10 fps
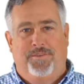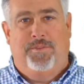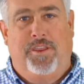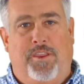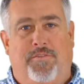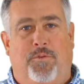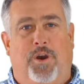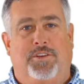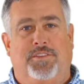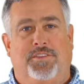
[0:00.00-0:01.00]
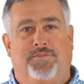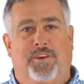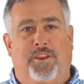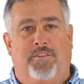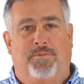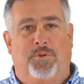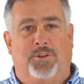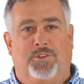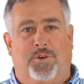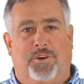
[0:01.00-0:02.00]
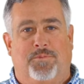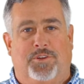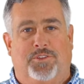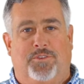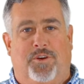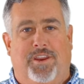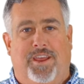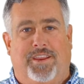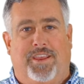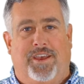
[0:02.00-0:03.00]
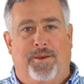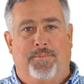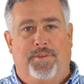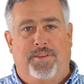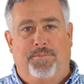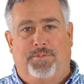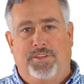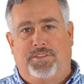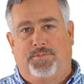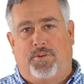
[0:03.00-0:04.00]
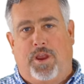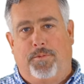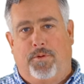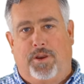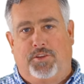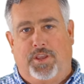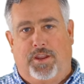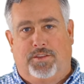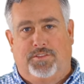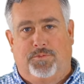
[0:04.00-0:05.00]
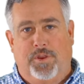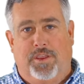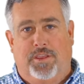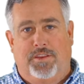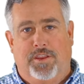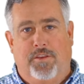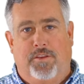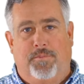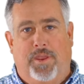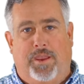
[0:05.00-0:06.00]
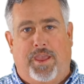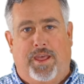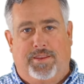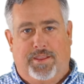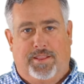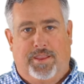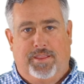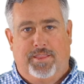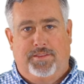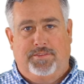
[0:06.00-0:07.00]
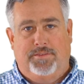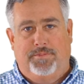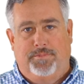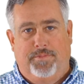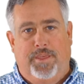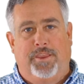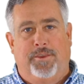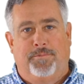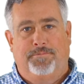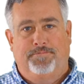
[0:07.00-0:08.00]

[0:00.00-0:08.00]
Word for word: Thank you for watching this video from NorthshoreCommercialDoor.com. Please subscribe to our channel so we can continue to make content like this. Thank you.